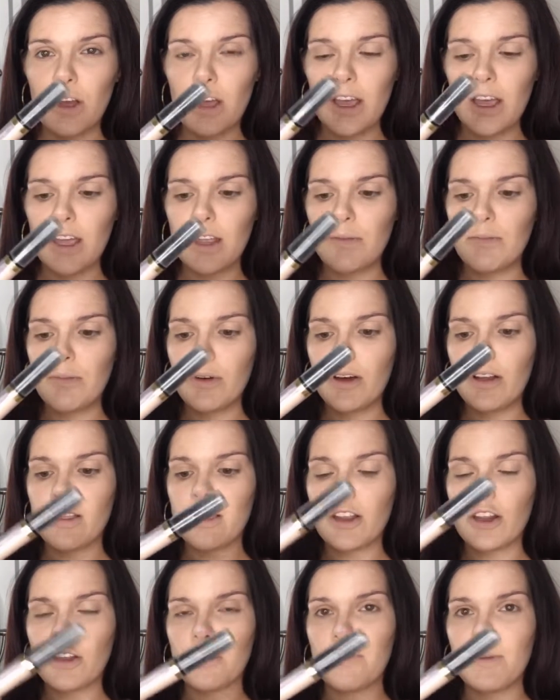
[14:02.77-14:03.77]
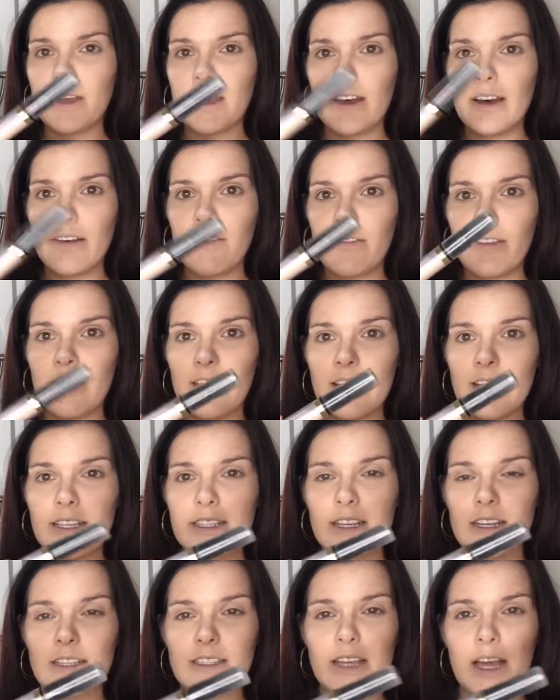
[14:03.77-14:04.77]
and put a little bit of
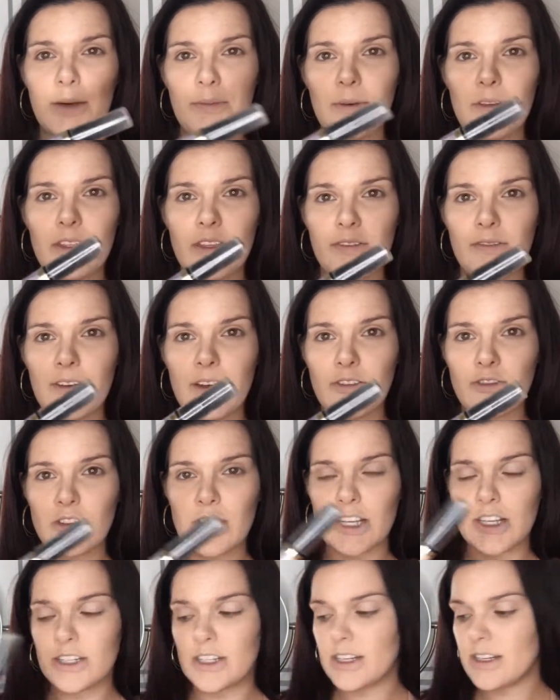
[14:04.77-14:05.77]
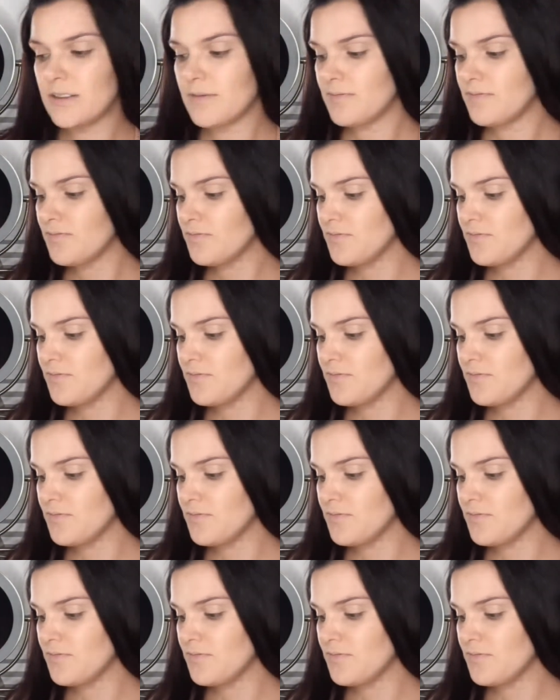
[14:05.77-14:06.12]
this on top of the foundation.